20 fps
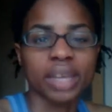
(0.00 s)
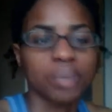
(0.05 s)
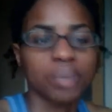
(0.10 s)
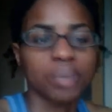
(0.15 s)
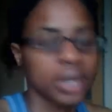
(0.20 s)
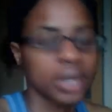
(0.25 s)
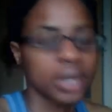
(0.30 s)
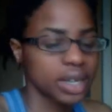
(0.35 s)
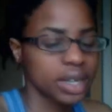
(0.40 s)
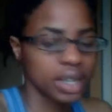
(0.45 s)
Put
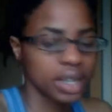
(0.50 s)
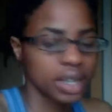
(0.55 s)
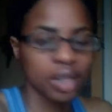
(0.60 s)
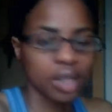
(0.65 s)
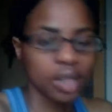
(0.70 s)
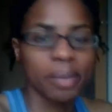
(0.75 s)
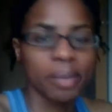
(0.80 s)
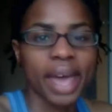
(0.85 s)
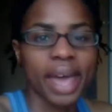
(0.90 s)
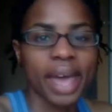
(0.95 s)
it in a little
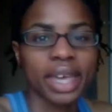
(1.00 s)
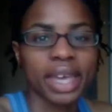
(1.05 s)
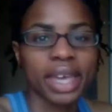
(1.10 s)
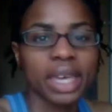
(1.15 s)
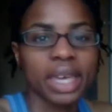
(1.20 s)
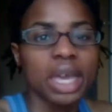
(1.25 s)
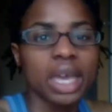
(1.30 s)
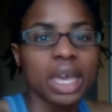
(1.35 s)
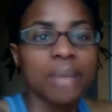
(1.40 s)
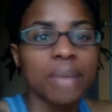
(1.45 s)
baggie,
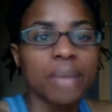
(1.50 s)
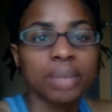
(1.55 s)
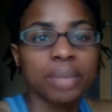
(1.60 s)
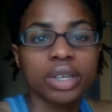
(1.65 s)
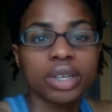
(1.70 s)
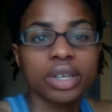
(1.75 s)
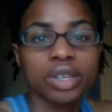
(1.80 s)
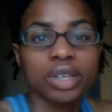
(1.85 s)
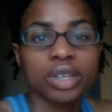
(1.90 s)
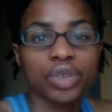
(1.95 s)
put it
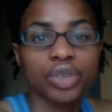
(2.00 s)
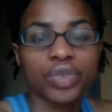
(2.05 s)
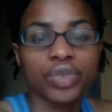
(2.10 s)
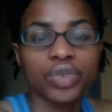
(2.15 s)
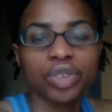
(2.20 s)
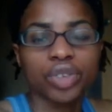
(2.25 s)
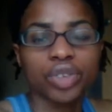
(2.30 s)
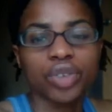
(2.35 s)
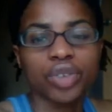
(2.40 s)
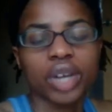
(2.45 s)
in your
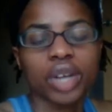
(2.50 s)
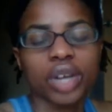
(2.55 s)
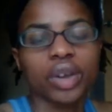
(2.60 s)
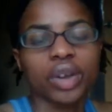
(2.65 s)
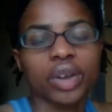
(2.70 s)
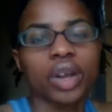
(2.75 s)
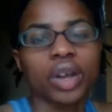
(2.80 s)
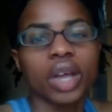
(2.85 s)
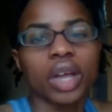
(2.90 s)
refrigerator